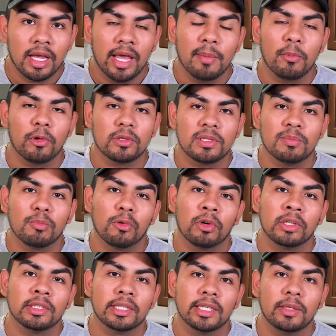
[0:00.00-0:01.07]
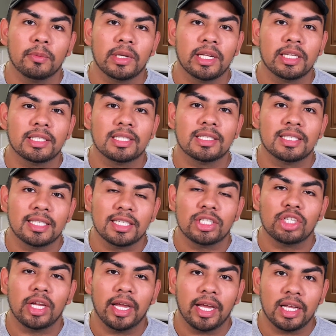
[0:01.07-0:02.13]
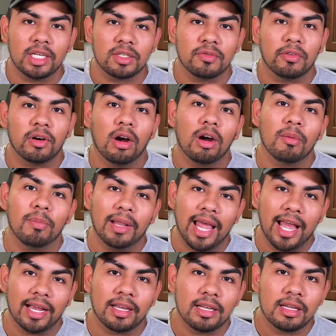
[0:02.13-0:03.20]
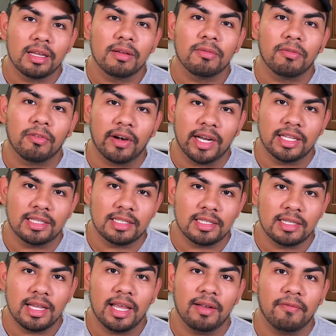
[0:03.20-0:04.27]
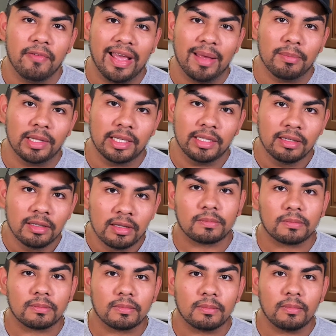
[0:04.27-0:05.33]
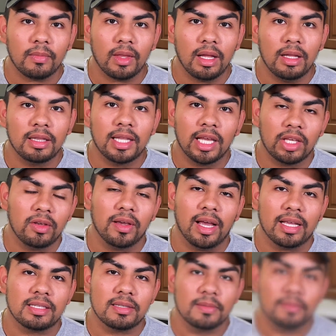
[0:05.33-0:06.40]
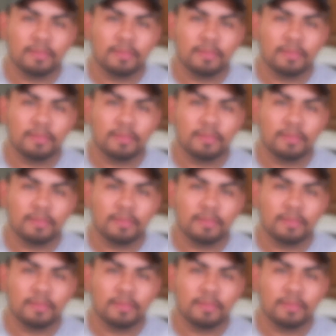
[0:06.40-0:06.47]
And most importantly, we need to see change for our Black friends and family. Thank you guys.